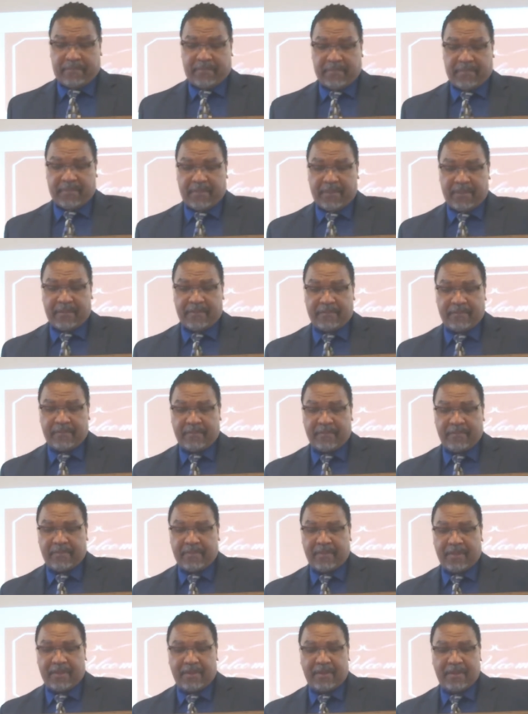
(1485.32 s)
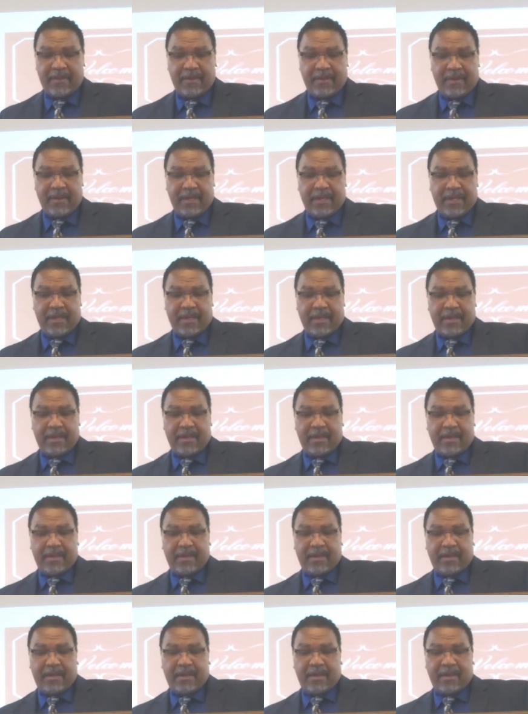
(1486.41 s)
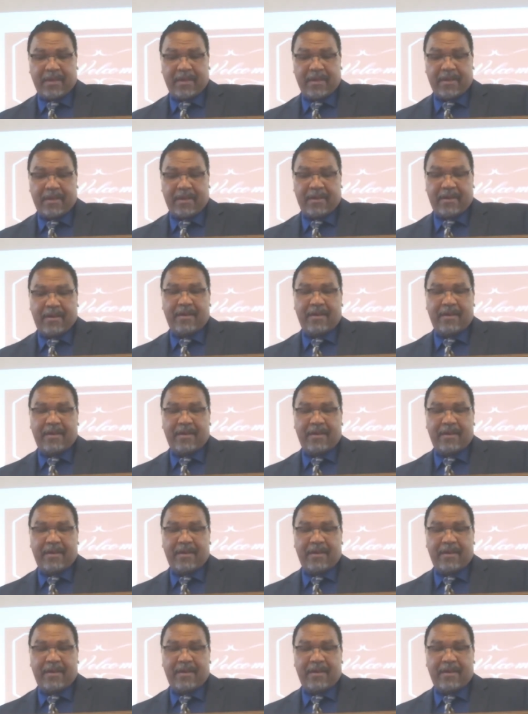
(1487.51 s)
(no one is talking)